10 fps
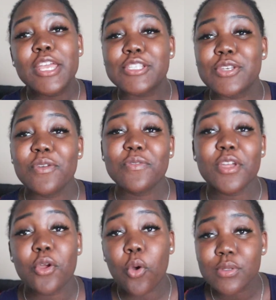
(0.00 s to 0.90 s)
So if
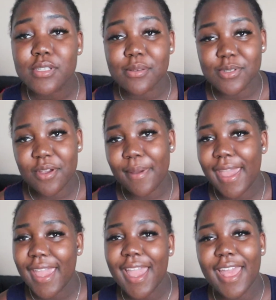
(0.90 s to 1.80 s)
you're an old subscriber,
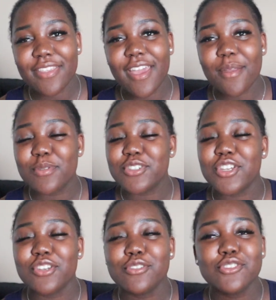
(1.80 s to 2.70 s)
hey, I
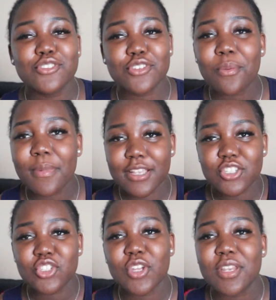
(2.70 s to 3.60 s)
appreciate you so
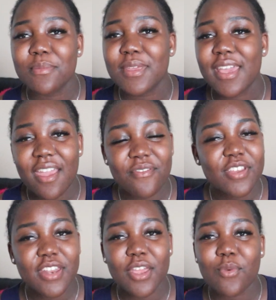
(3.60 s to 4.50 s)
much joining me
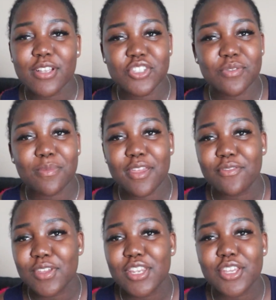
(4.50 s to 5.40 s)
every day watching my
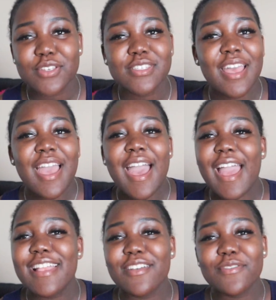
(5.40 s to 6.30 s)
videos.
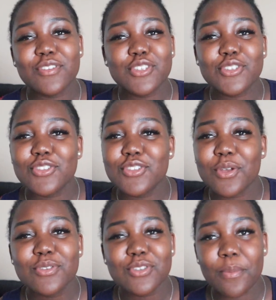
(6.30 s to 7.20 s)
I love you
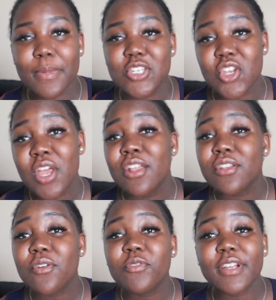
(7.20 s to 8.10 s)
so much.
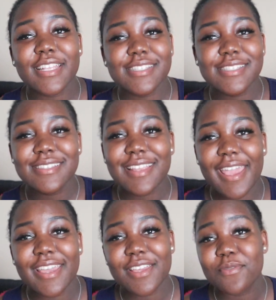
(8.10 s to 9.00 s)
Don't forget to
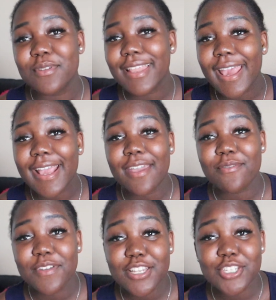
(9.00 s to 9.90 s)
like. If you like
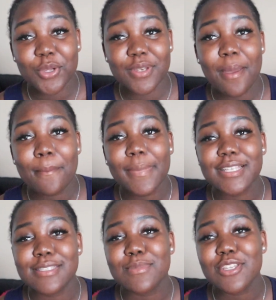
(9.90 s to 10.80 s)
a video, that
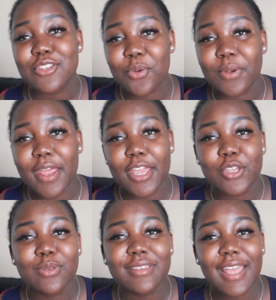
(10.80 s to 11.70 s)
makes me know that
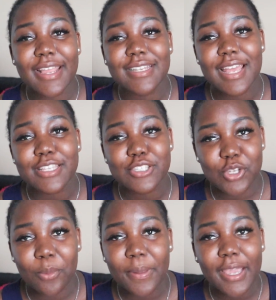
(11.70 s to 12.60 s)
you like that
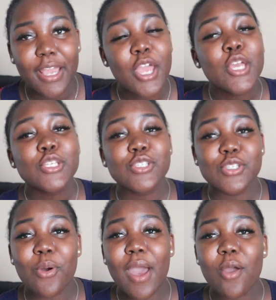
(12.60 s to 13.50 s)
topic,
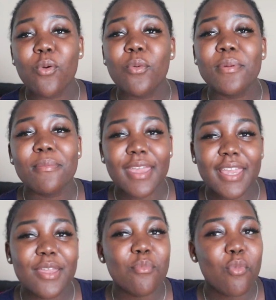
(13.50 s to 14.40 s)
so I will be
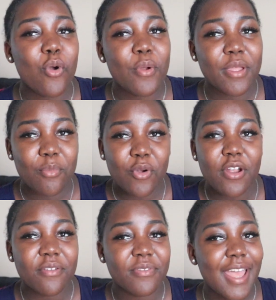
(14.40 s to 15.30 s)
making more and more
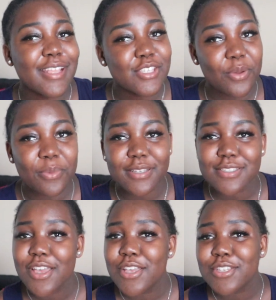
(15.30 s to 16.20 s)
of that
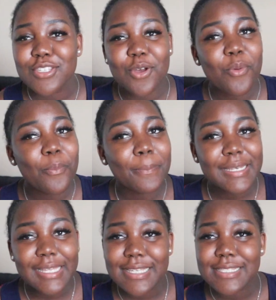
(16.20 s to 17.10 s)
topics. So
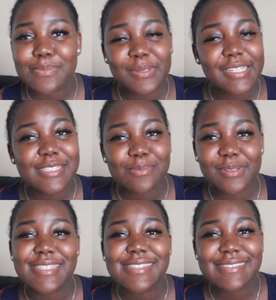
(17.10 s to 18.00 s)
please
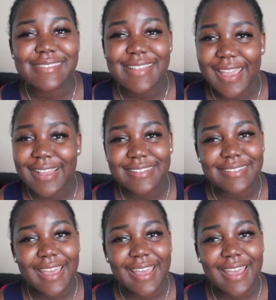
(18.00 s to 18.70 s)
like,